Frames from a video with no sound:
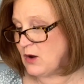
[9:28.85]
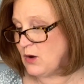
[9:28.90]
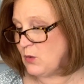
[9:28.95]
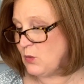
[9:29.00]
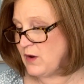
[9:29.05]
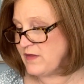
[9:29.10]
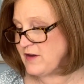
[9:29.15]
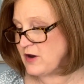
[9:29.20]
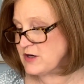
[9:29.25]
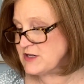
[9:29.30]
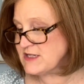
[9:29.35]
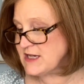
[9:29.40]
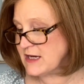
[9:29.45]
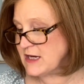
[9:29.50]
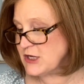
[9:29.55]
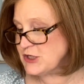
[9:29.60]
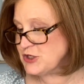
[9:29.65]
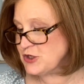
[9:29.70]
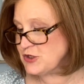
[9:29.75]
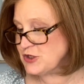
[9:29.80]
with our
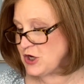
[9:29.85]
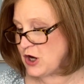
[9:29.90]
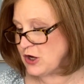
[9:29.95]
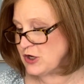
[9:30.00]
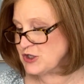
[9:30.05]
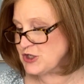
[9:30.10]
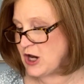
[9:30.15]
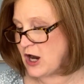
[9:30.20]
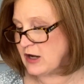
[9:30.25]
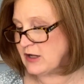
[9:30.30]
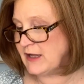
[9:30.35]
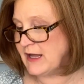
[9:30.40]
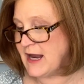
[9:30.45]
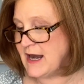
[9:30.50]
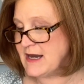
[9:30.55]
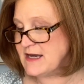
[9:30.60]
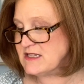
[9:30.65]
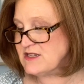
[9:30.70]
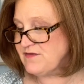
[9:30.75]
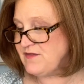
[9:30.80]
signature dark chocolate
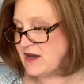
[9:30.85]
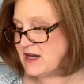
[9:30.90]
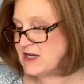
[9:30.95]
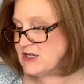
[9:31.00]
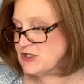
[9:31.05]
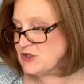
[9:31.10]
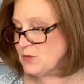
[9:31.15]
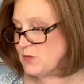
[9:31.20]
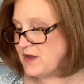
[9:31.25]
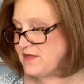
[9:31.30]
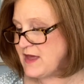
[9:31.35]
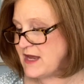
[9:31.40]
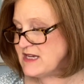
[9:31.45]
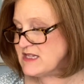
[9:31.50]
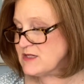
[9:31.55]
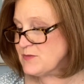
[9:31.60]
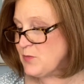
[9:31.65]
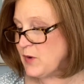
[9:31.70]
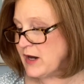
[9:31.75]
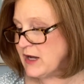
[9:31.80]
and is finished with a
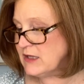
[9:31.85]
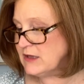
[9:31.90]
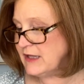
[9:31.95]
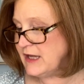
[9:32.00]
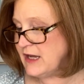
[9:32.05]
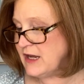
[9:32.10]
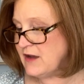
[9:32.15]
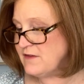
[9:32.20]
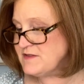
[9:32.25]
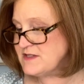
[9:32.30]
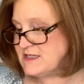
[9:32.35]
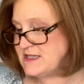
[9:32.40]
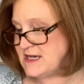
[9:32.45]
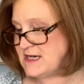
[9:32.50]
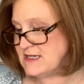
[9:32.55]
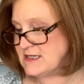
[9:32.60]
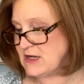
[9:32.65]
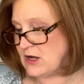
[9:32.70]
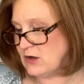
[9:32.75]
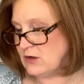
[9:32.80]
sprinkling of
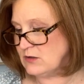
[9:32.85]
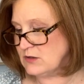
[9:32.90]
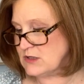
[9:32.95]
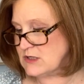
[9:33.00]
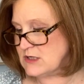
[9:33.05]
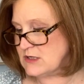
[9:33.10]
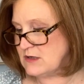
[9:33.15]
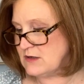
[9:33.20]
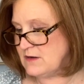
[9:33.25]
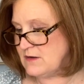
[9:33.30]
sea salt.